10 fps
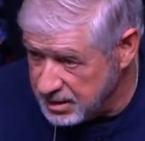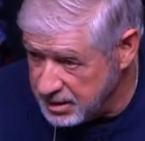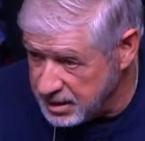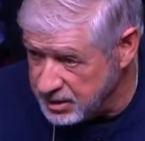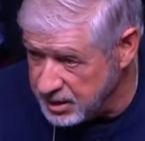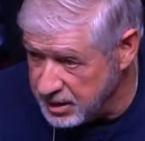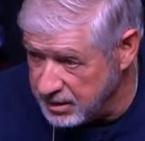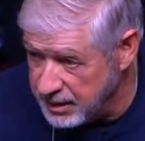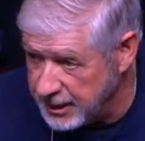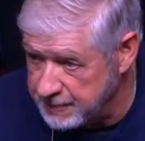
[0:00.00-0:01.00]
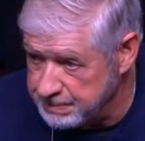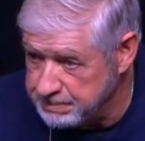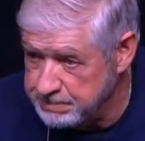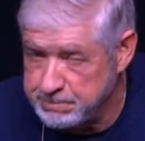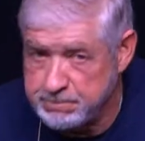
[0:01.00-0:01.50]
Can you hear that?
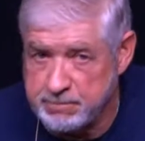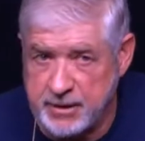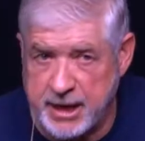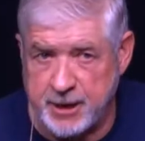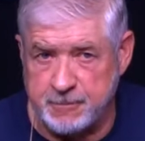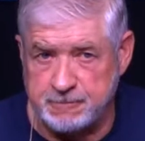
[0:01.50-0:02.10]
Now,